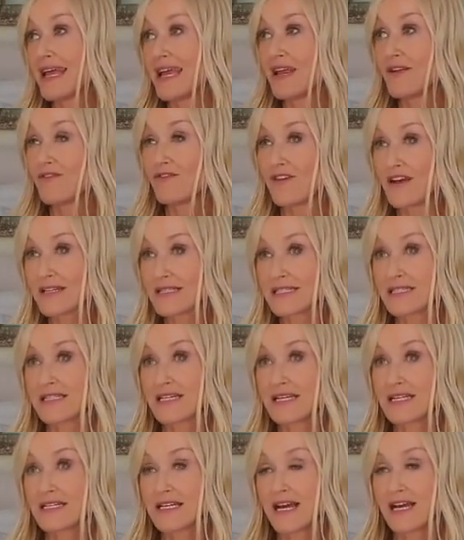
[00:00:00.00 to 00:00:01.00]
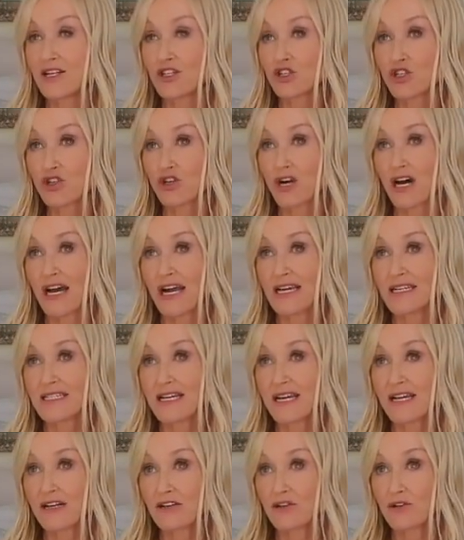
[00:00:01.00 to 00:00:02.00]
invested and
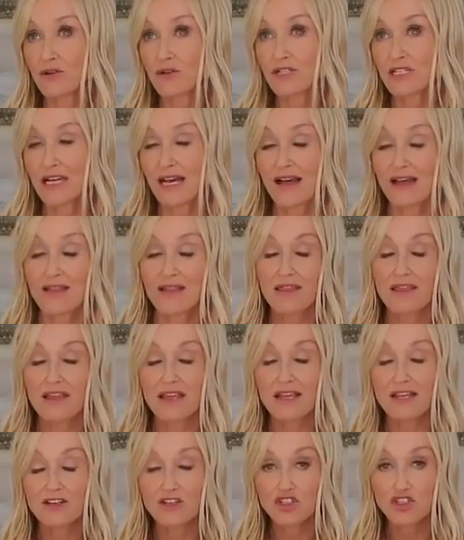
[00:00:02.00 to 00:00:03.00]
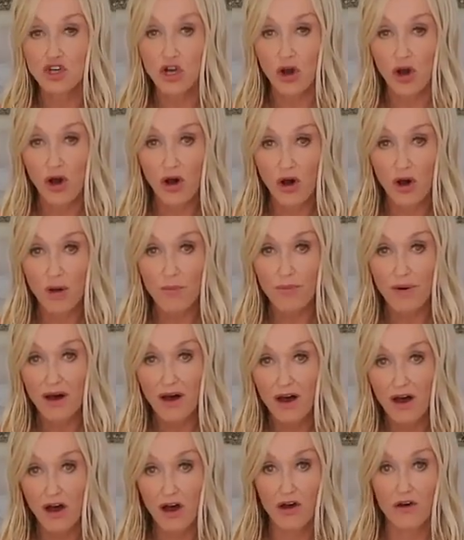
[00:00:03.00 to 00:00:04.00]
tried and looked at the top
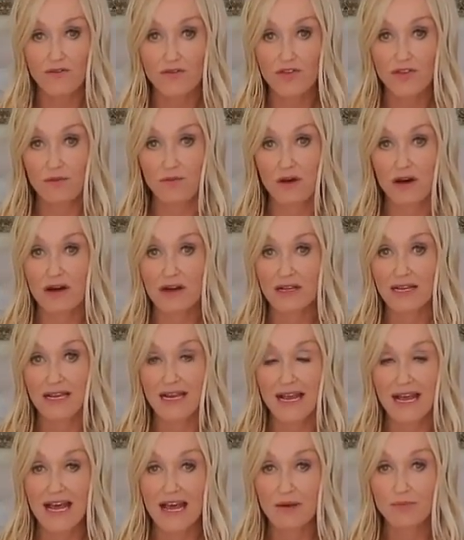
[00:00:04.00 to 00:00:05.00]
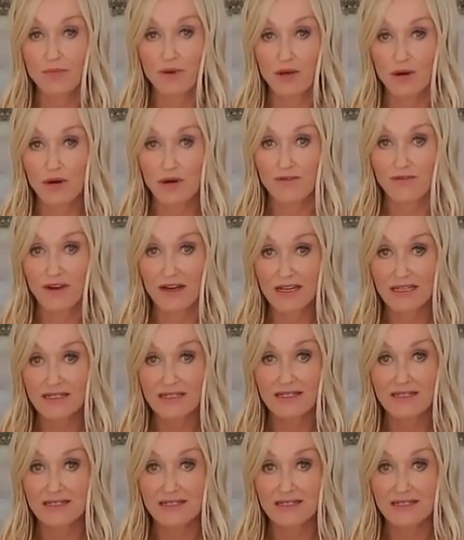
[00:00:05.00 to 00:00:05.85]
of the market air purifiers,